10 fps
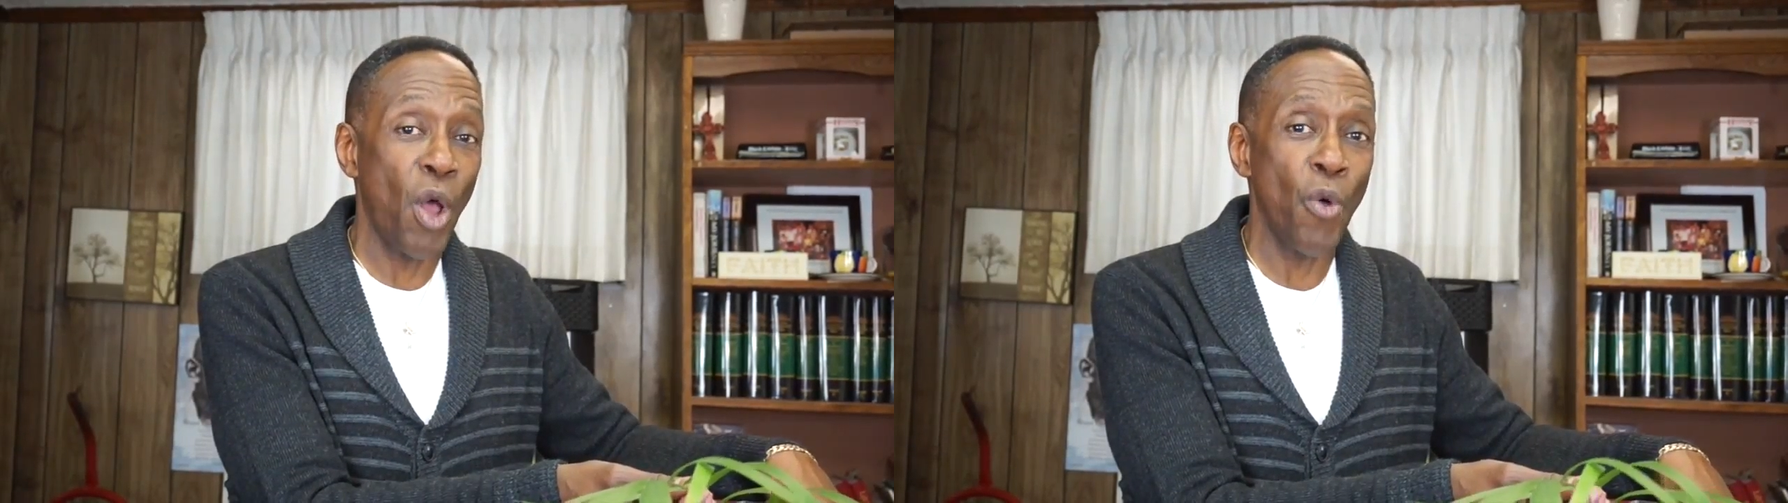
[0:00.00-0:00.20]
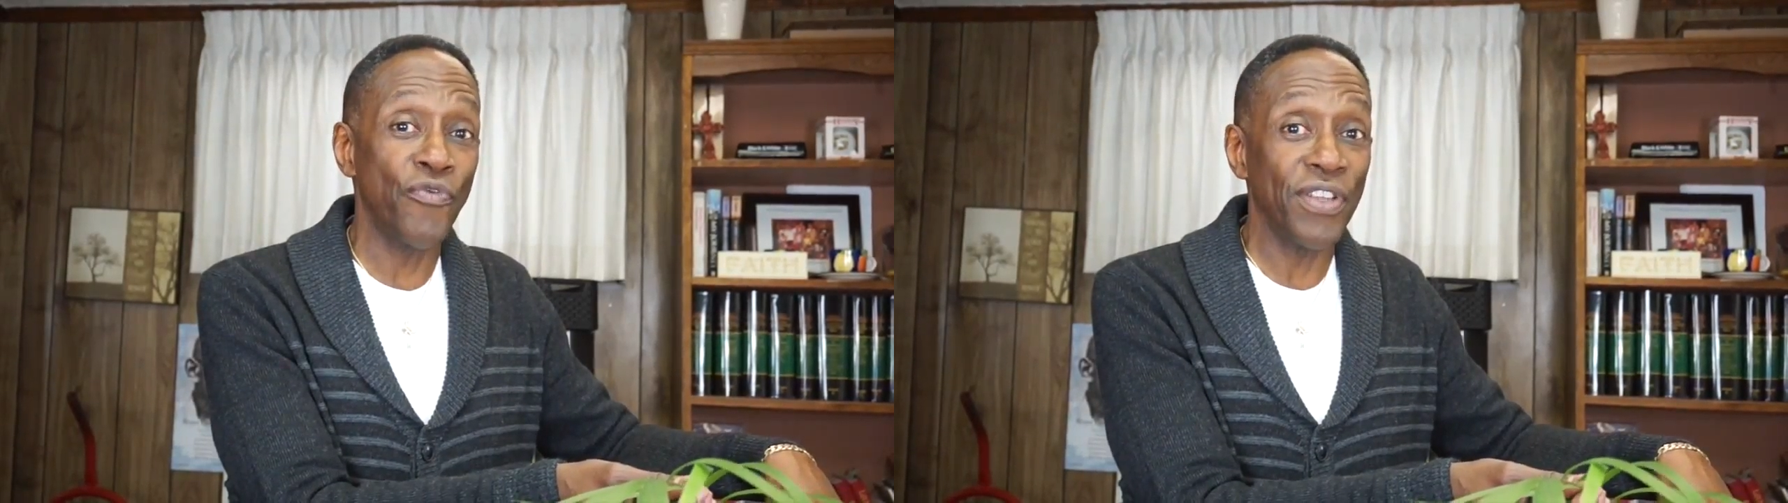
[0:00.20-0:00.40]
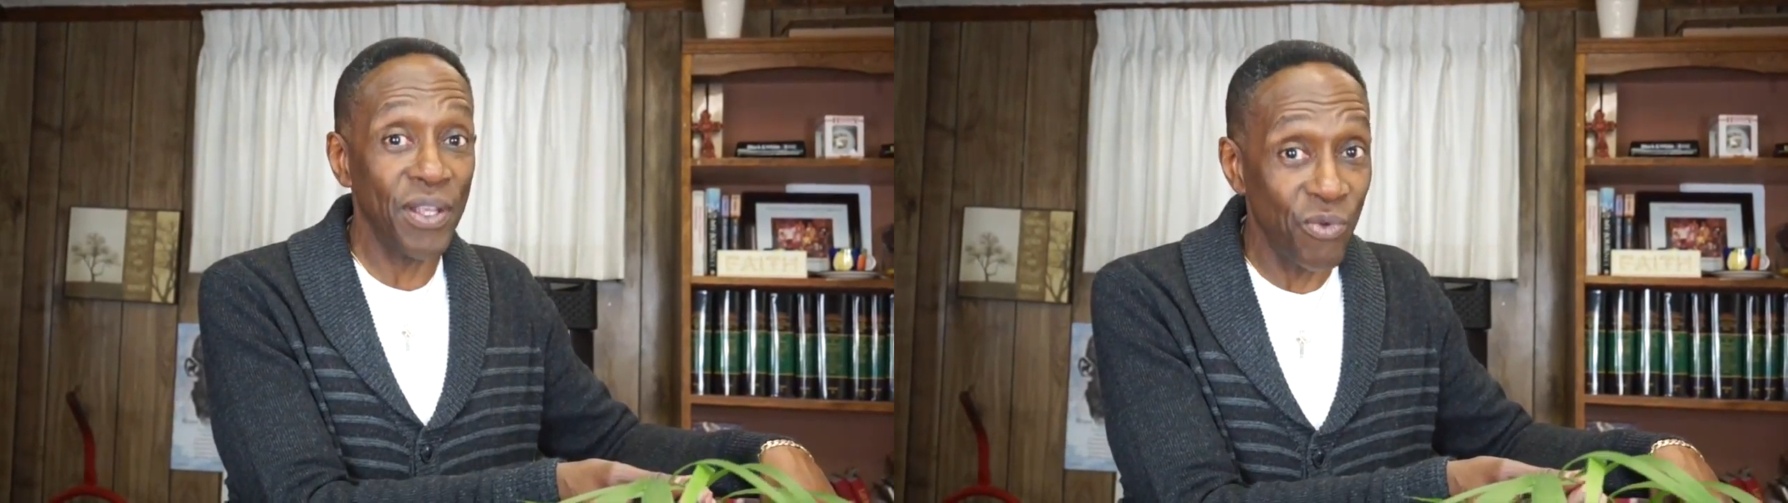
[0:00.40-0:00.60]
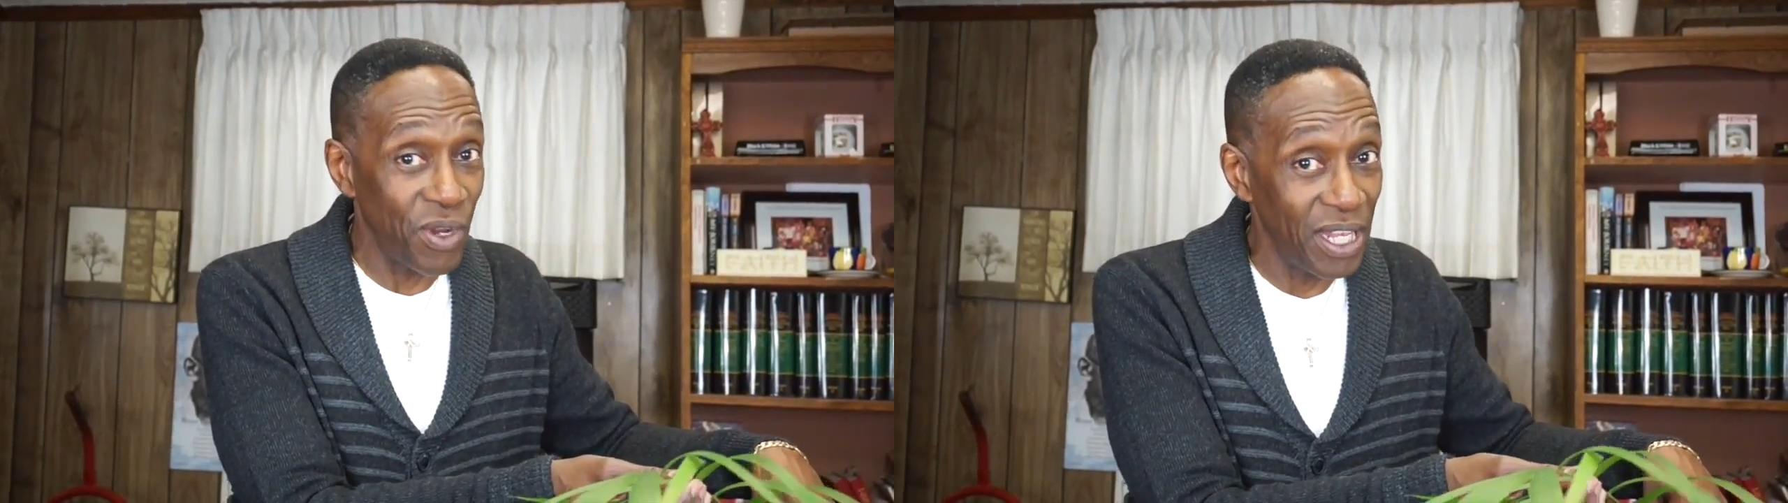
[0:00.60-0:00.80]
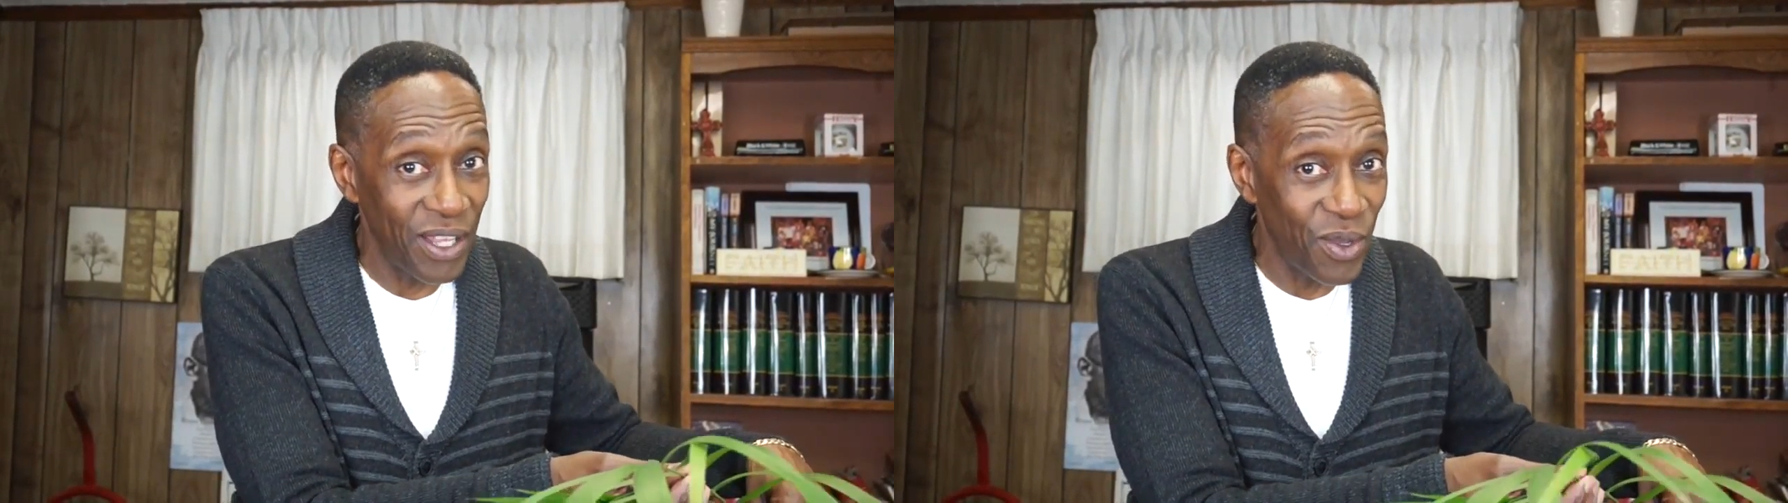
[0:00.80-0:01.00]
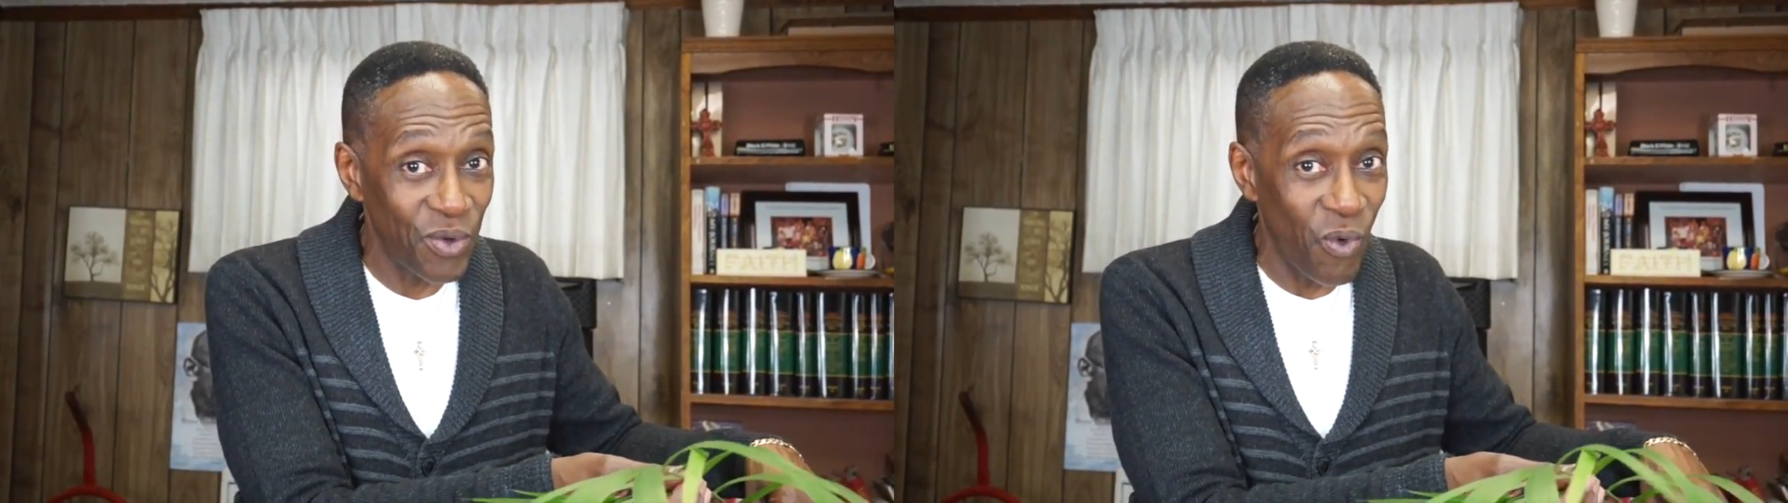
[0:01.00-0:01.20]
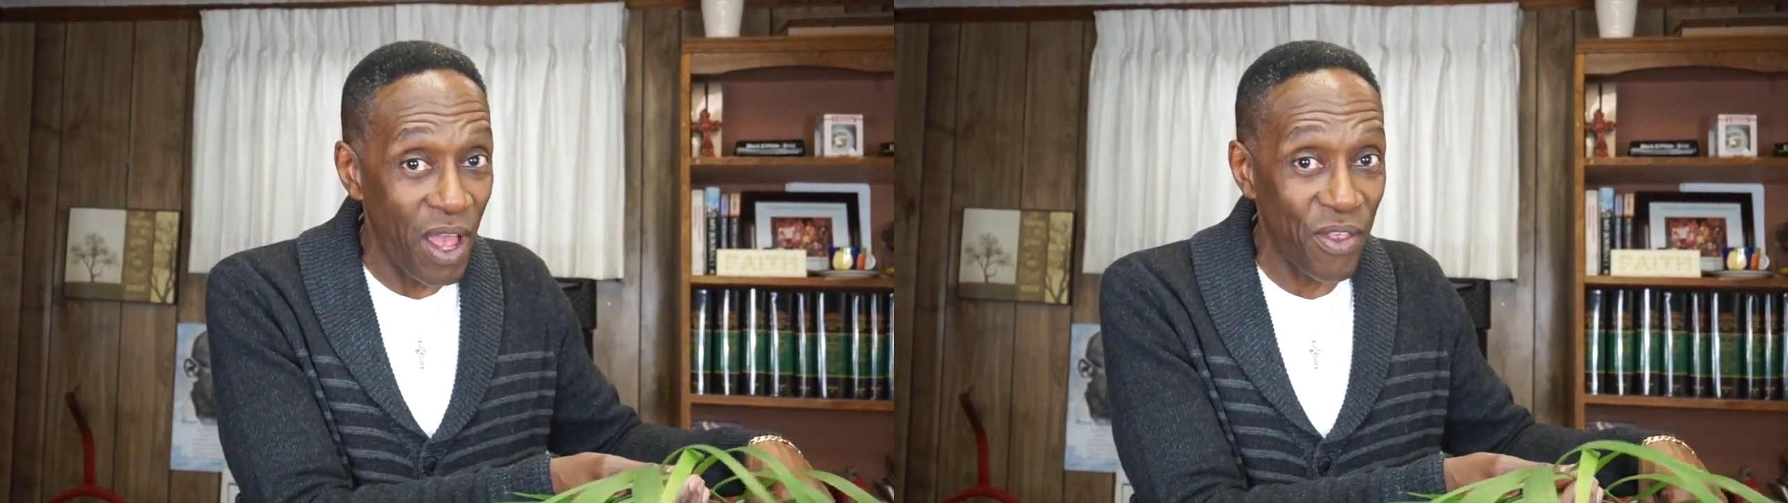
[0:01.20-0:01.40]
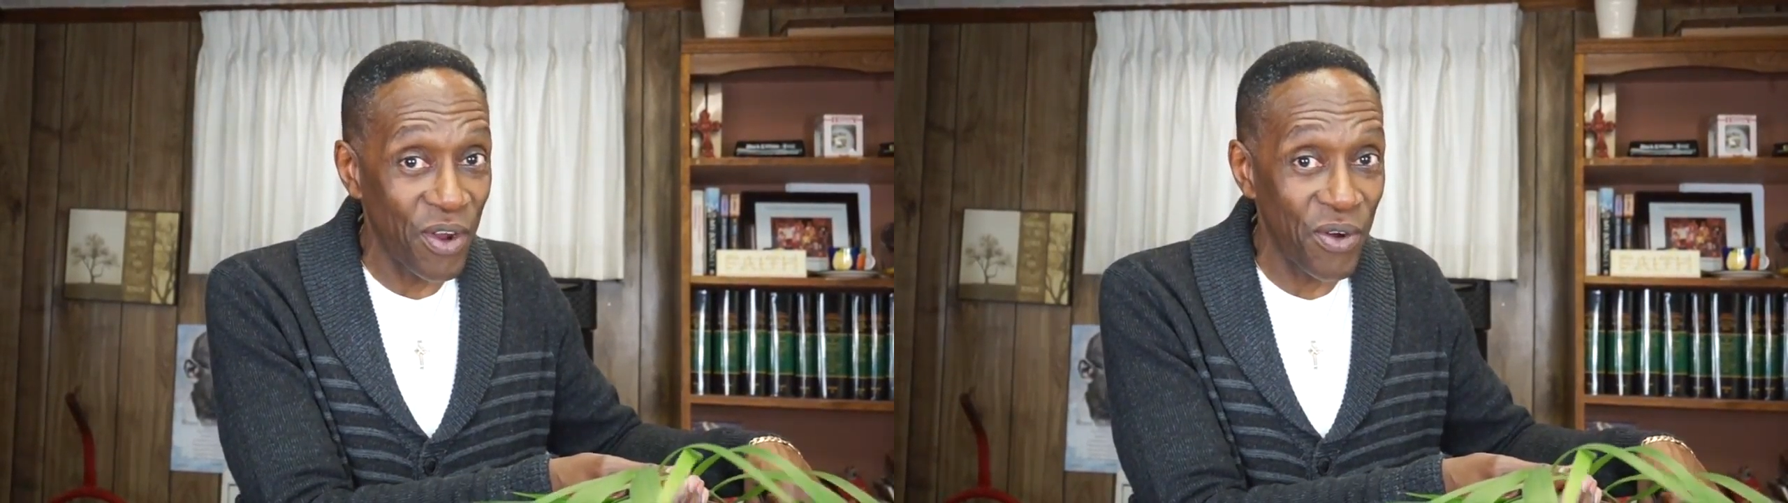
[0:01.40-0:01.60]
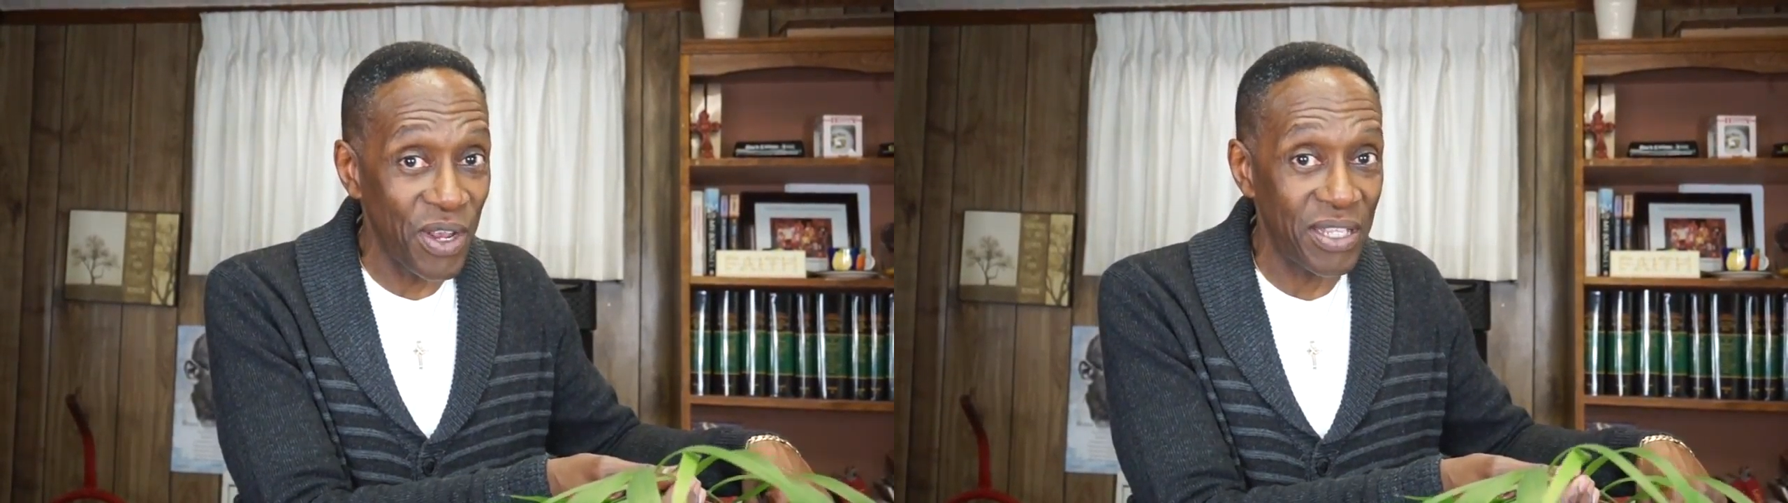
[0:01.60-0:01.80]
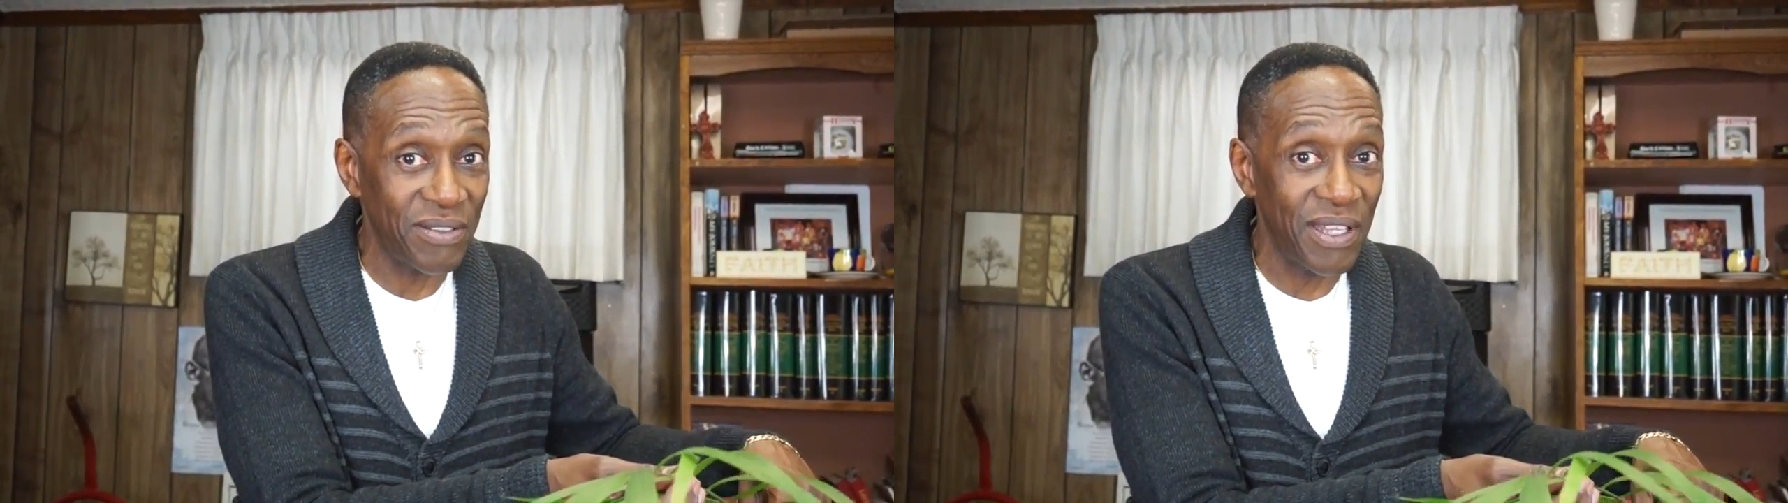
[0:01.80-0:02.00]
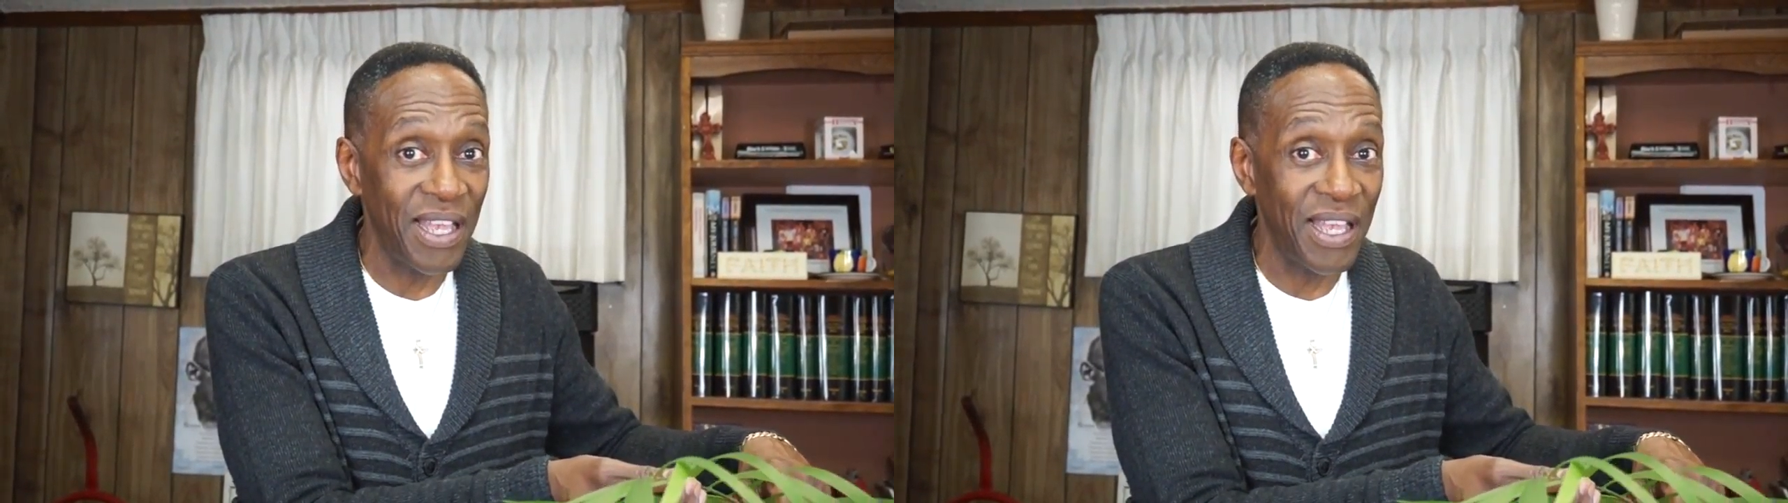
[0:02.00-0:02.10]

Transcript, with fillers: hopefully really good weather and